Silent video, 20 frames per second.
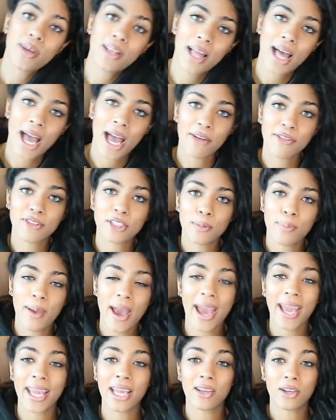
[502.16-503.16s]
will have to
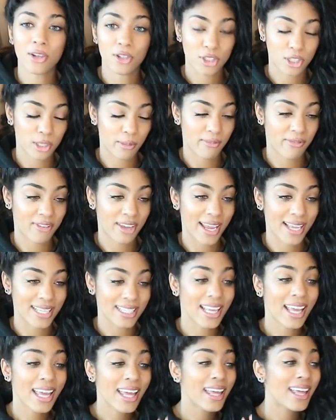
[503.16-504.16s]
pay custom
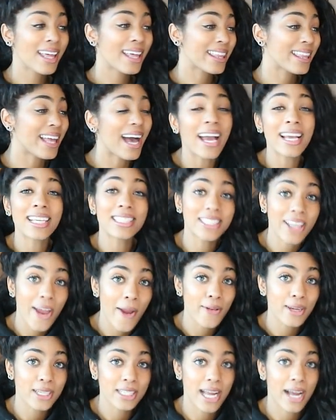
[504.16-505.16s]
fees. That is the
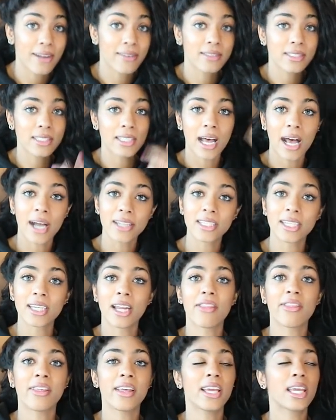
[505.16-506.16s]
only downside and
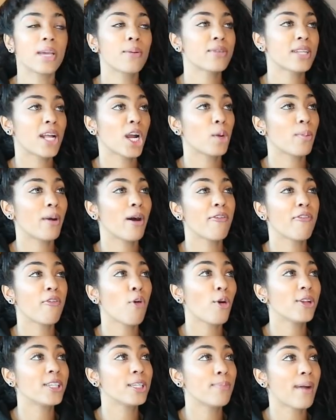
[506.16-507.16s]
I think it was like about
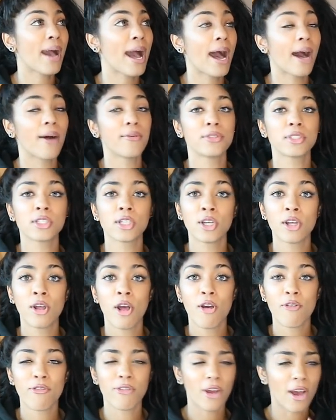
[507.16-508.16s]
£40
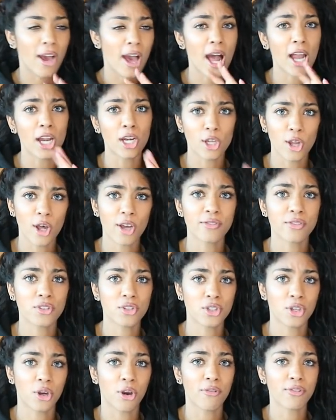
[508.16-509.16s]
for a lot of
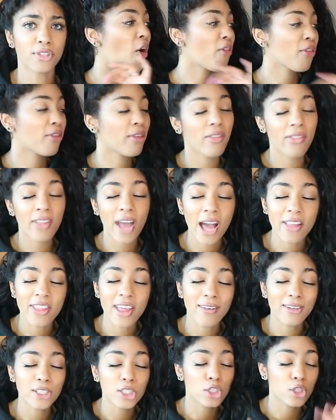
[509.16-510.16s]
stuff. Other than that,
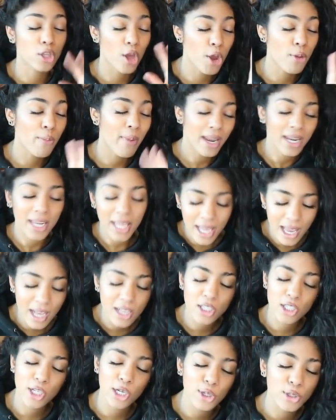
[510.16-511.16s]
there is so many
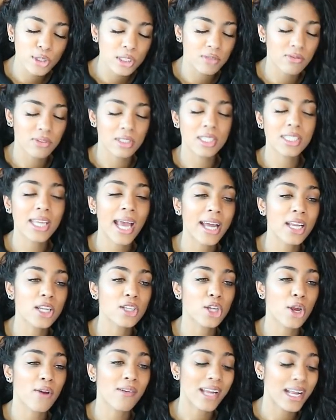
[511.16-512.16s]
exclusive
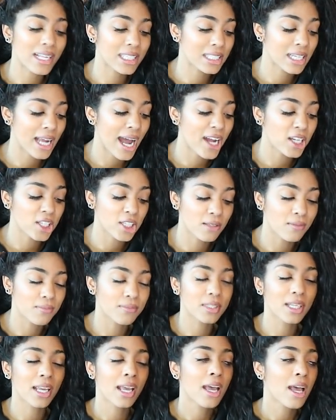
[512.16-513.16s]
Nintendo related
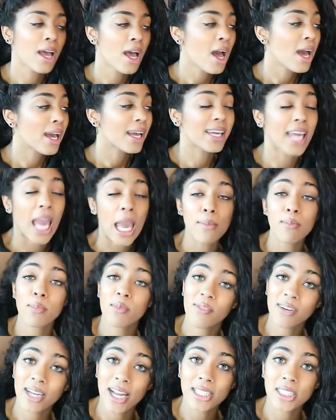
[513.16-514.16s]
items
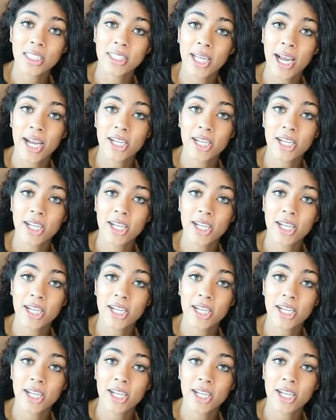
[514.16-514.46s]
gaming related